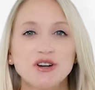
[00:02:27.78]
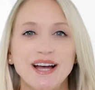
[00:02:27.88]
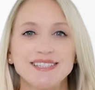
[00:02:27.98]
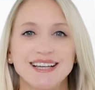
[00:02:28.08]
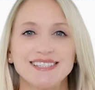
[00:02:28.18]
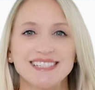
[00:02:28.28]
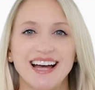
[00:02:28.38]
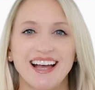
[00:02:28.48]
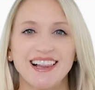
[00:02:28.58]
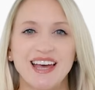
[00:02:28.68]
your
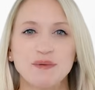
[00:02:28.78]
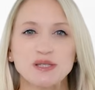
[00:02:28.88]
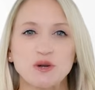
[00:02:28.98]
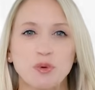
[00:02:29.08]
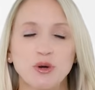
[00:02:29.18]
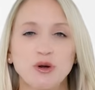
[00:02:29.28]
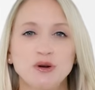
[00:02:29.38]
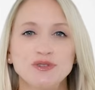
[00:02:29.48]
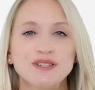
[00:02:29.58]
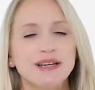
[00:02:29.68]
SSDI claim is
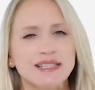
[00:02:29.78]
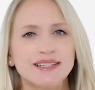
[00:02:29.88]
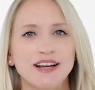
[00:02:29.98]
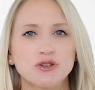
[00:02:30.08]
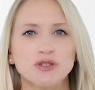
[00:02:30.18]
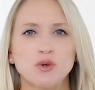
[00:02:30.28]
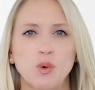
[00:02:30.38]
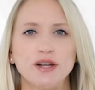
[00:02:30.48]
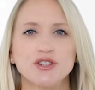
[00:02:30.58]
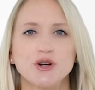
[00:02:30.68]
approved, it's natural to
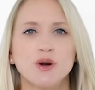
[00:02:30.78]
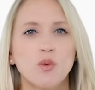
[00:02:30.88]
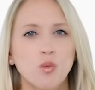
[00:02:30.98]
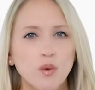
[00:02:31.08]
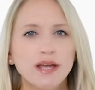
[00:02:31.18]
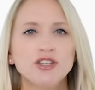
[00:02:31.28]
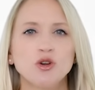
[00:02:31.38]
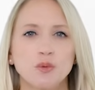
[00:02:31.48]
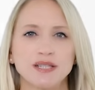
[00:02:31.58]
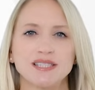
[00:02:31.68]
wonder when
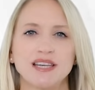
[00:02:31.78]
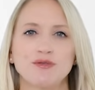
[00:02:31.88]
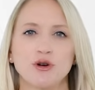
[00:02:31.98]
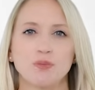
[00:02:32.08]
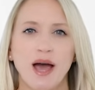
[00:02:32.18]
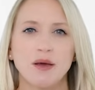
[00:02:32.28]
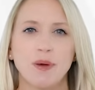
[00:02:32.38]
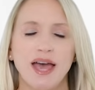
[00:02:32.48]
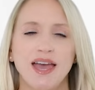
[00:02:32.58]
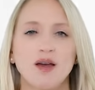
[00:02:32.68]
you'll receive your back
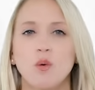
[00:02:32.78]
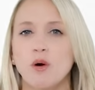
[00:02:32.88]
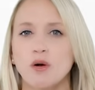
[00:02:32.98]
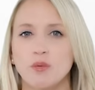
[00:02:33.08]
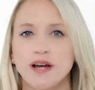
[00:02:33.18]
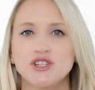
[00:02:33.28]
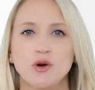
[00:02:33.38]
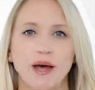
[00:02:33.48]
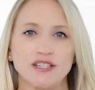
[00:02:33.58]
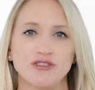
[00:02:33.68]
pay or
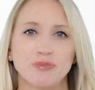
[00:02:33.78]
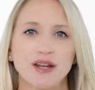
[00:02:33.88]
retroactive